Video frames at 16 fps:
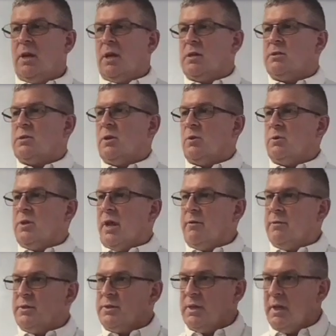And so
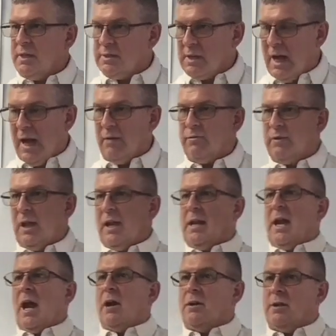David says, I've
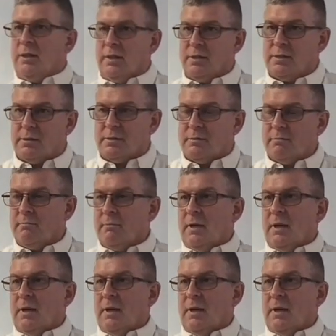led out in this.